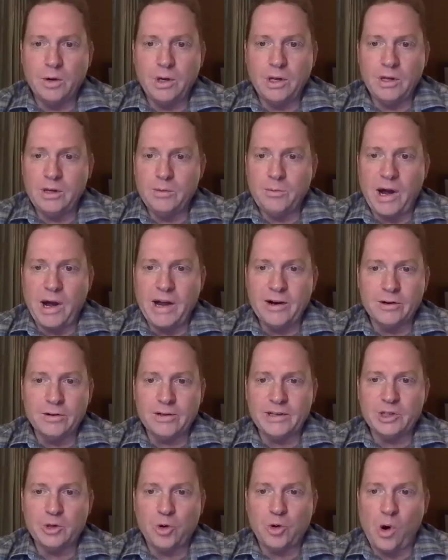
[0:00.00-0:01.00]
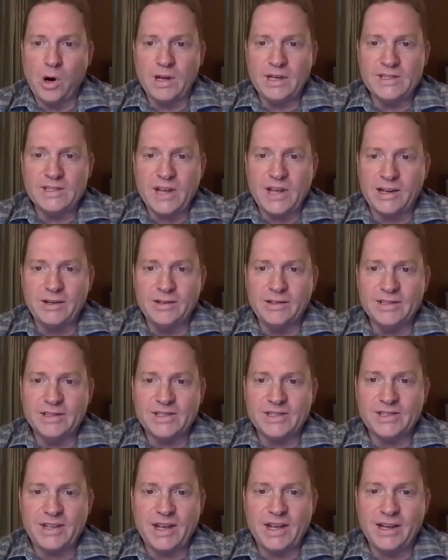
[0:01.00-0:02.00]
In my early 20s, I
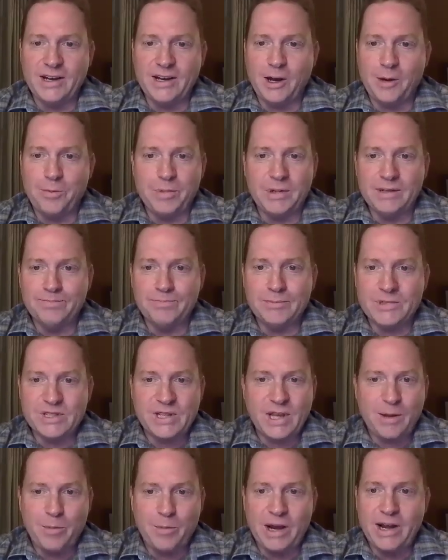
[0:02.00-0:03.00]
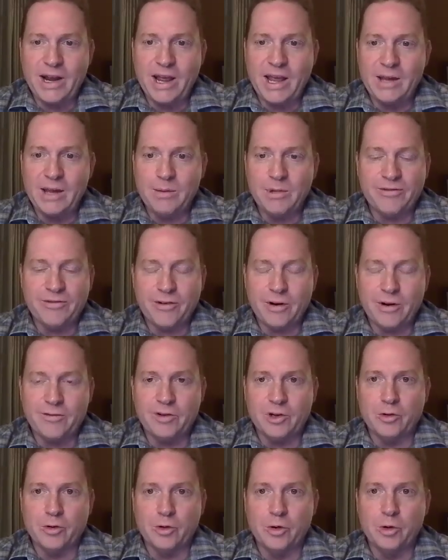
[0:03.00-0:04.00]
couldn't stand up and say my name in front of a